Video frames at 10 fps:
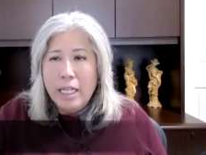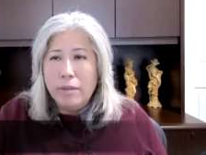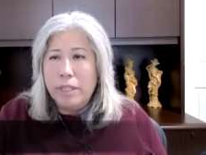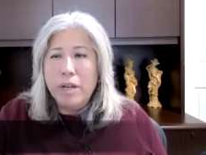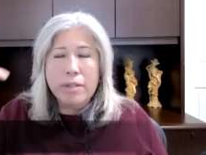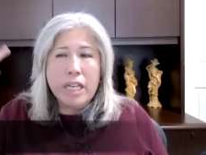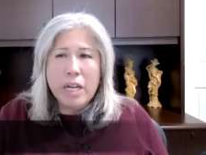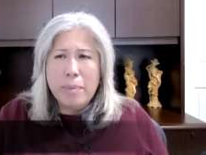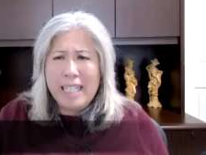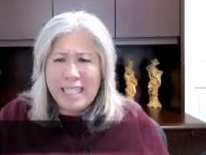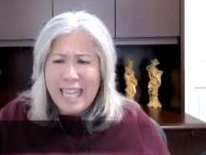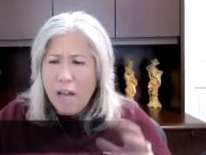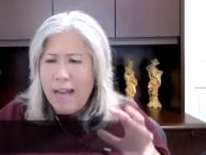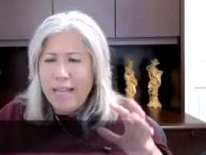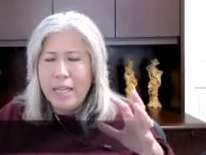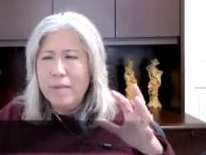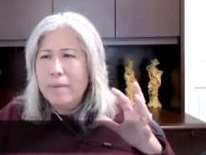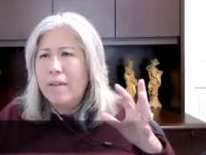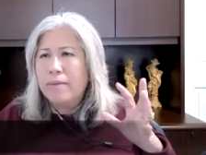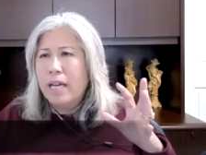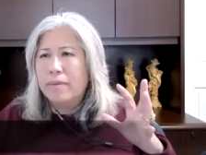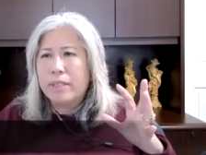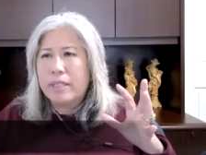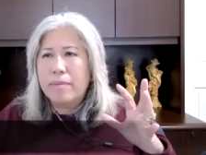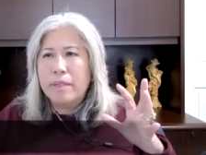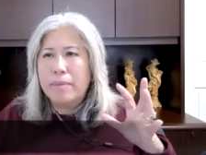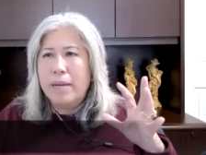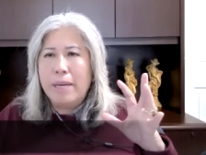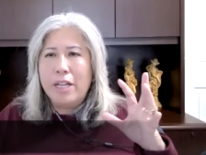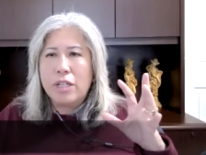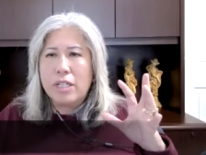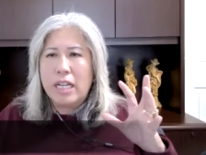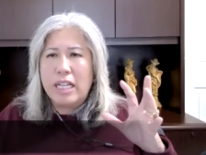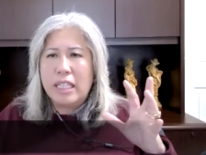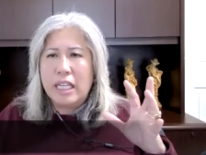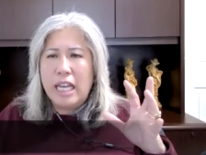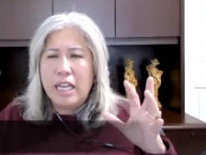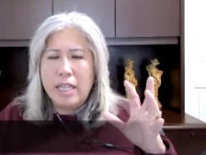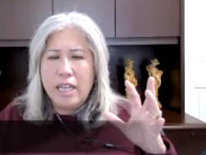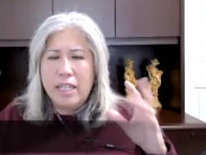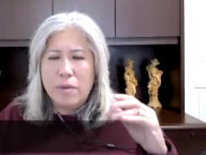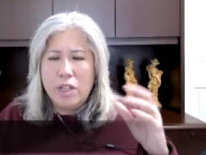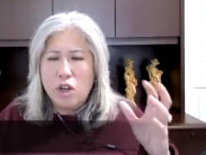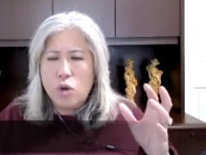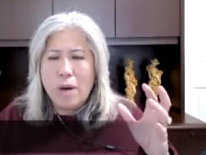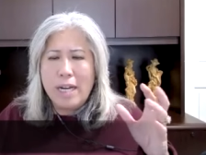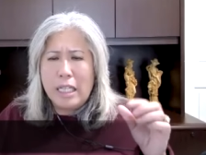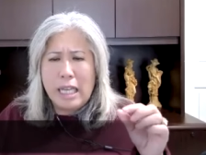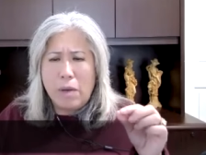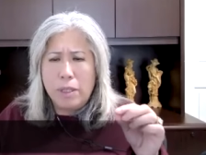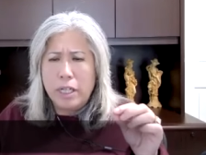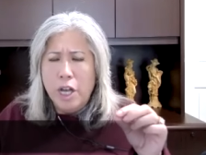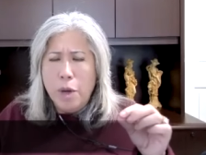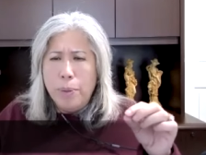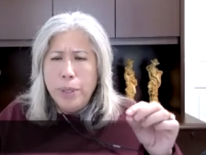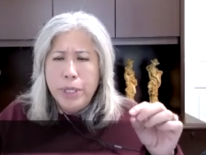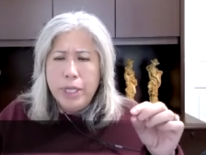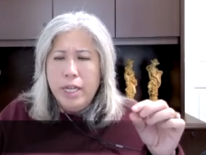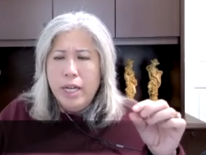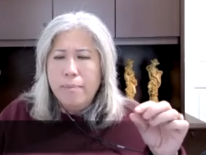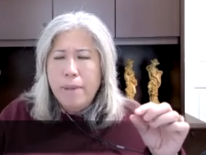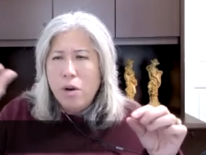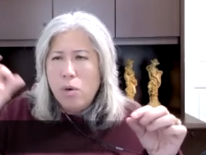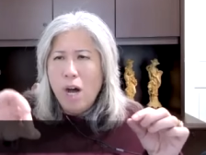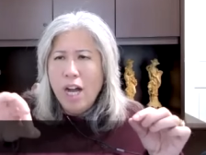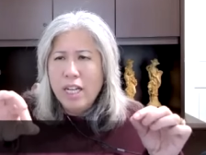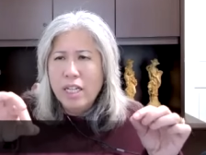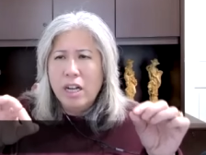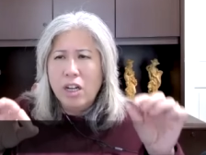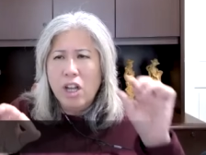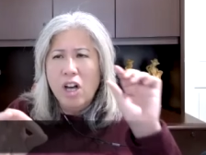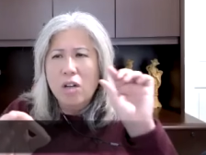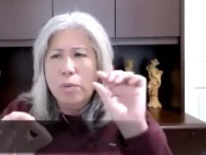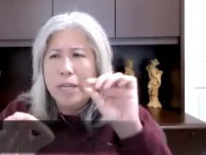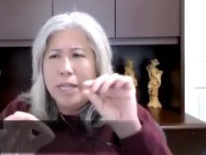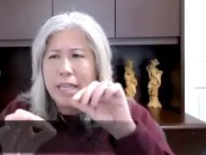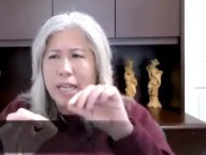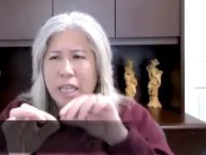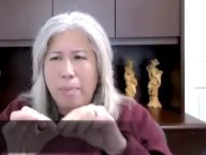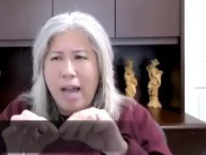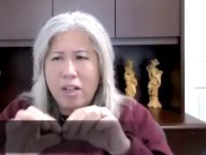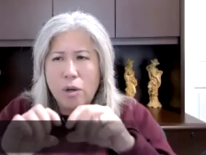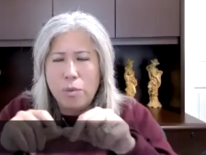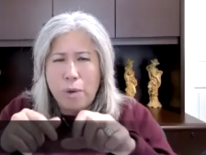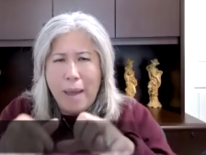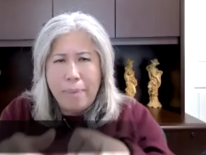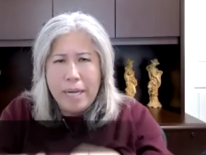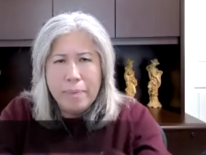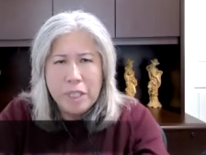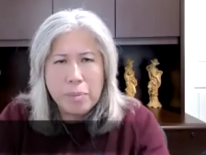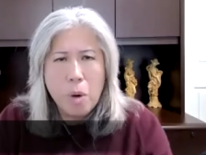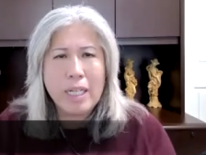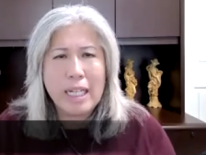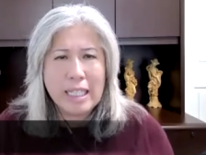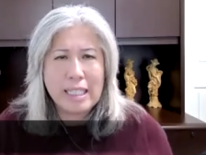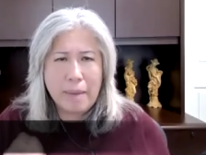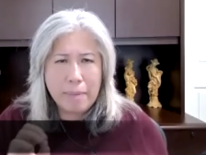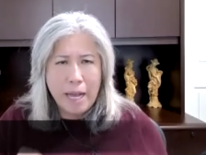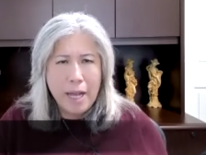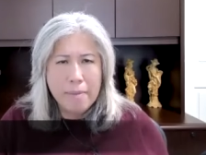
Well, you know, because now I, I mean, I'm, I'm, some of my patients that I see, they, they say when they're 20, they would put a marijuana along with a uh, tobacco and wrap it up and smoke it at the same time.